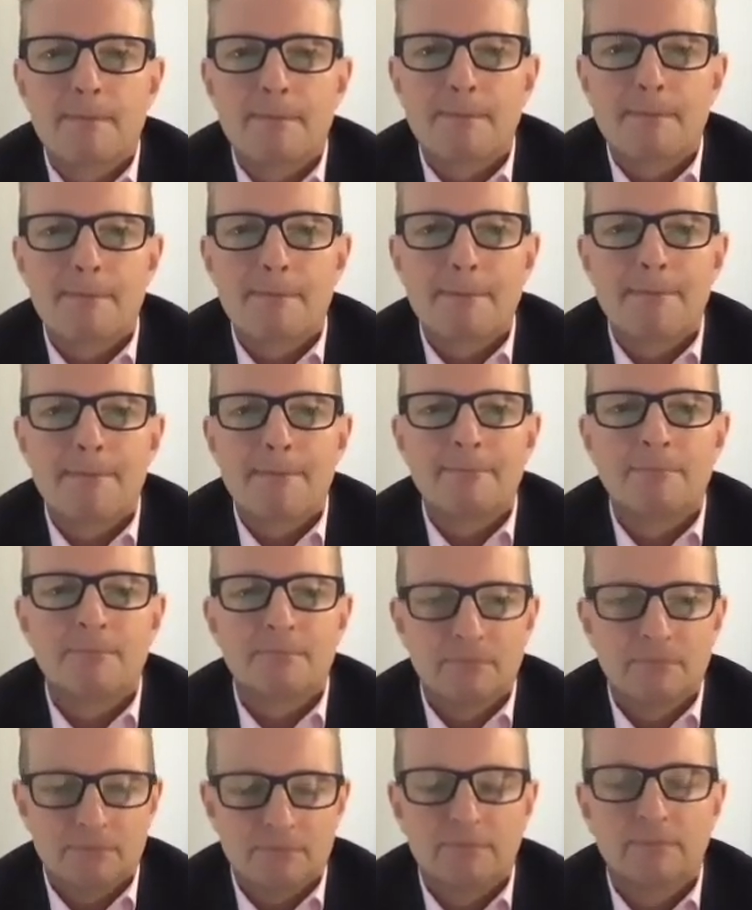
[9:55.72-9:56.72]

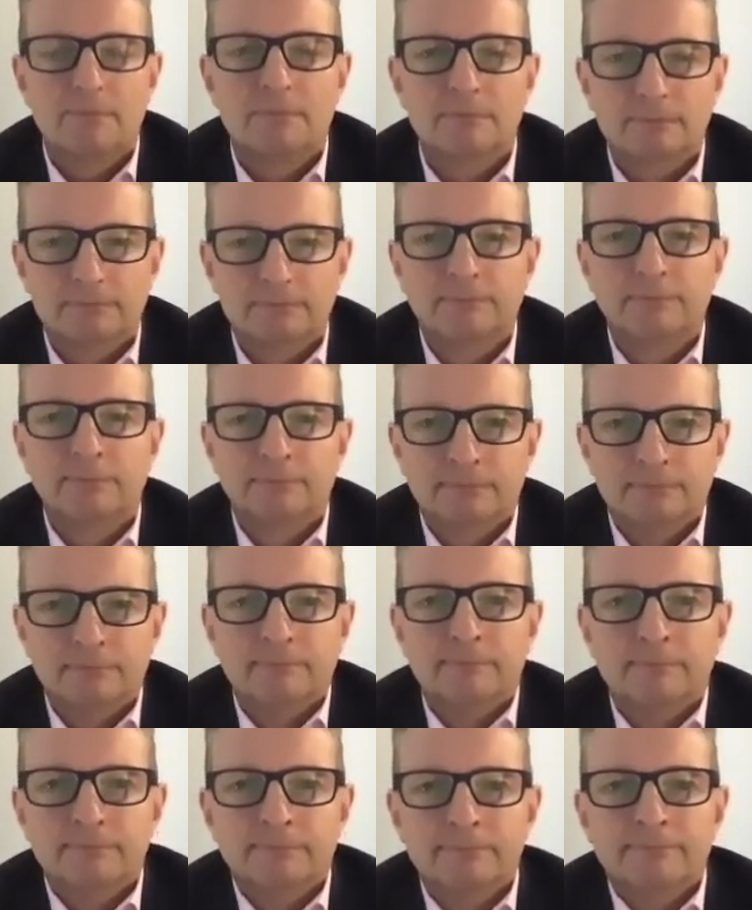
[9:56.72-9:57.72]

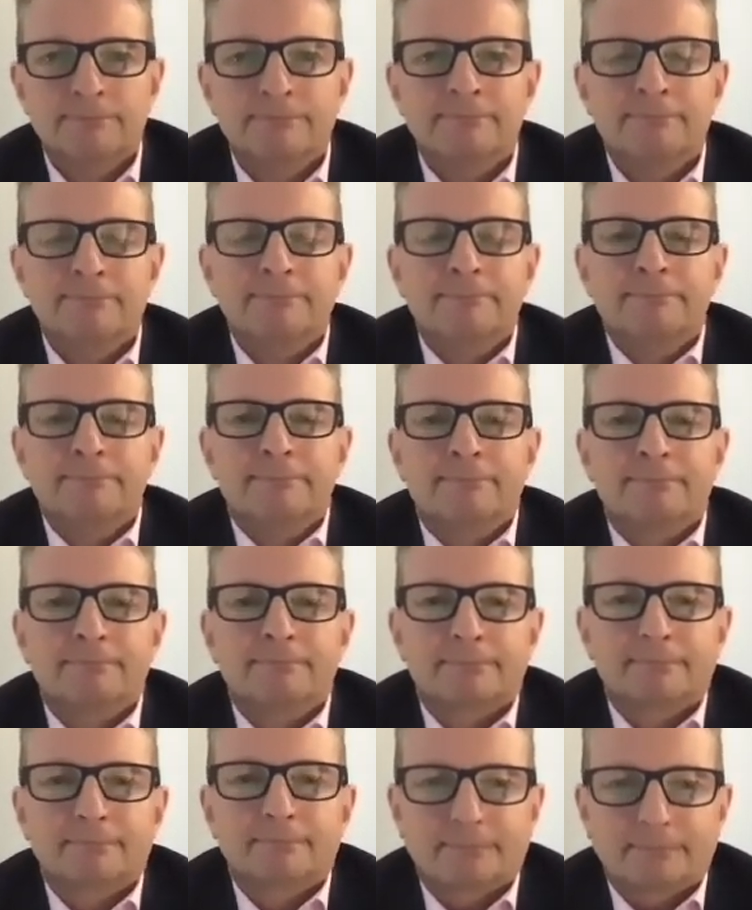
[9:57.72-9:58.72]

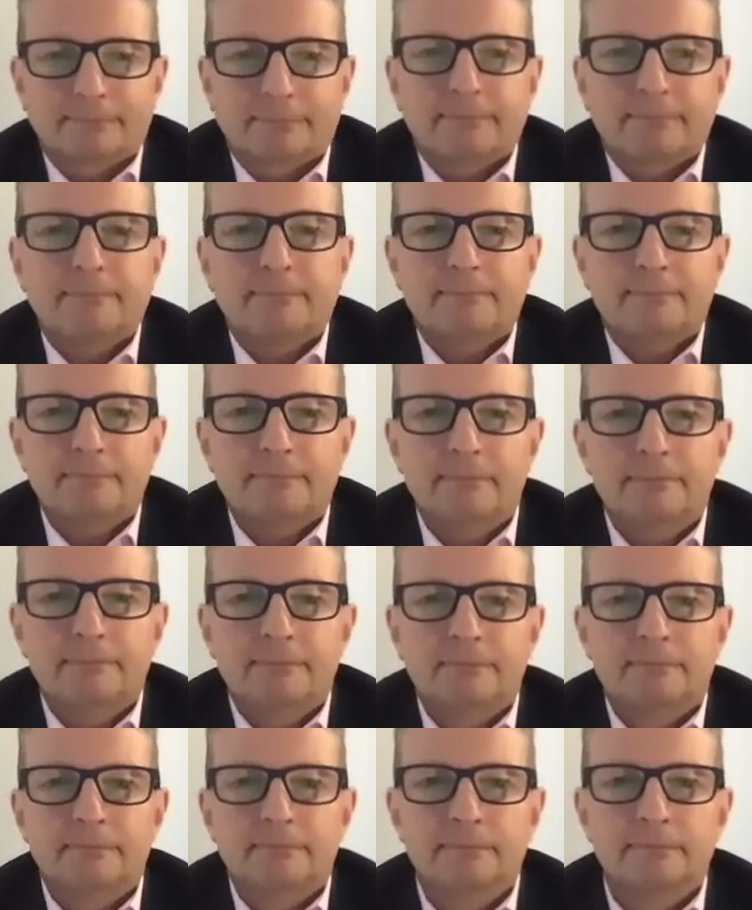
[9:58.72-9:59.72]

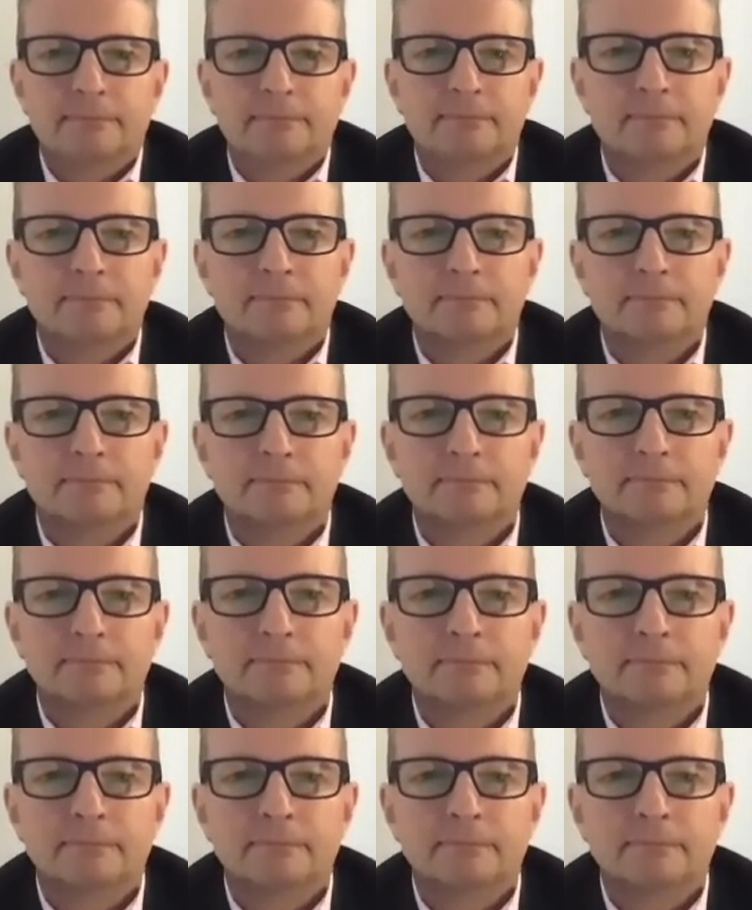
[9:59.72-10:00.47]
(silent)